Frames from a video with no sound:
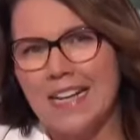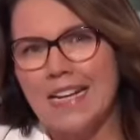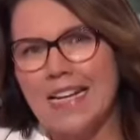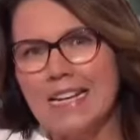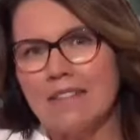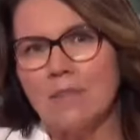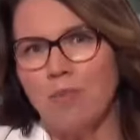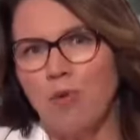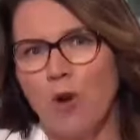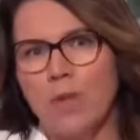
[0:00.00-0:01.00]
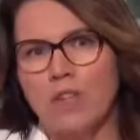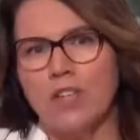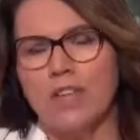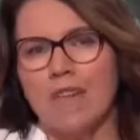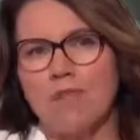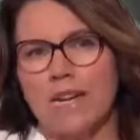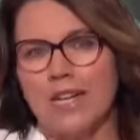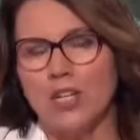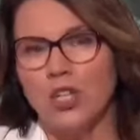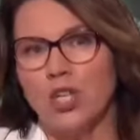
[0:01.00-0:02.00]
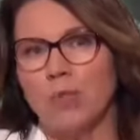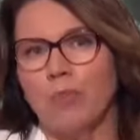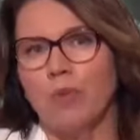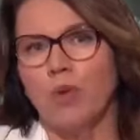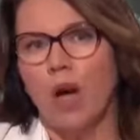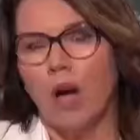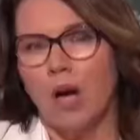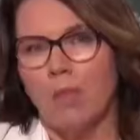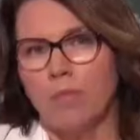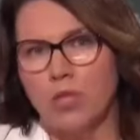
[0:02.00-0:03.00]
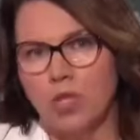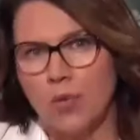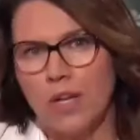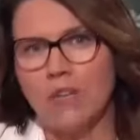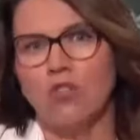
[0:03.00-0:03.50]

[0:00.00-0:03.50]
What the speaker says: Let's probe into that relationship between